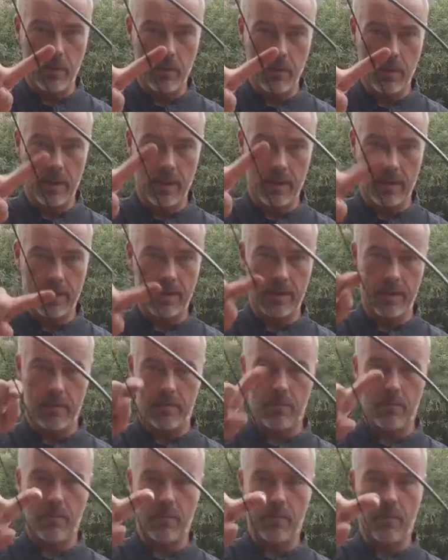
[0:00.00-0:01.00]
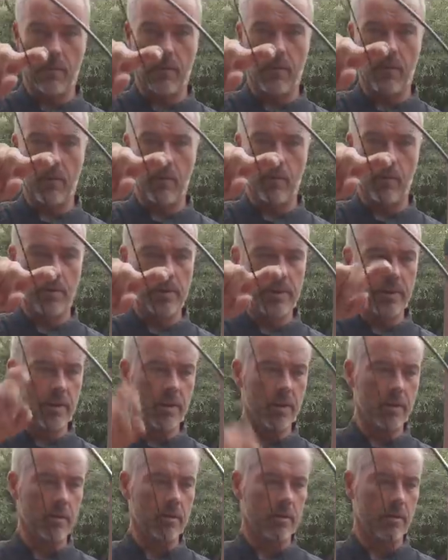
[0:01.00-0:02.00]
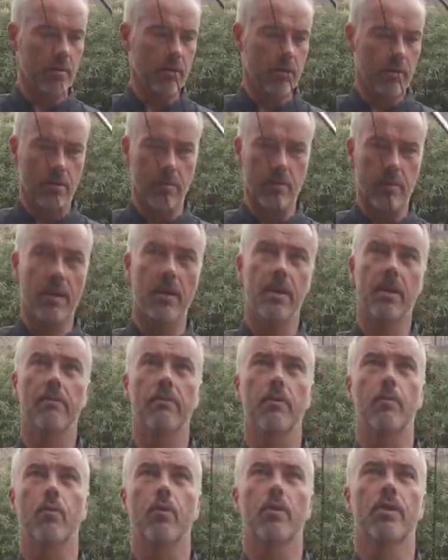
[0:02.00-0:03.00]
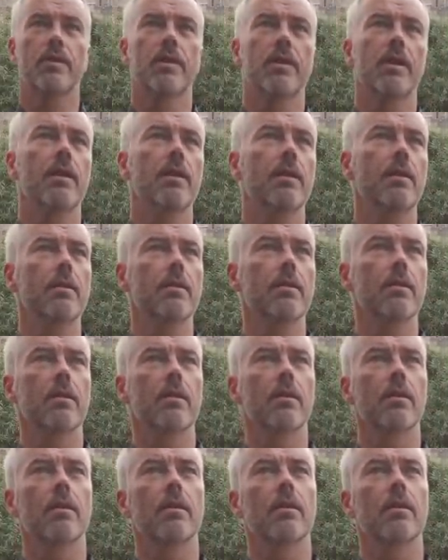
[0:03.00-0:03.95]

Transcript: you add some fur balls here to make it even more silent.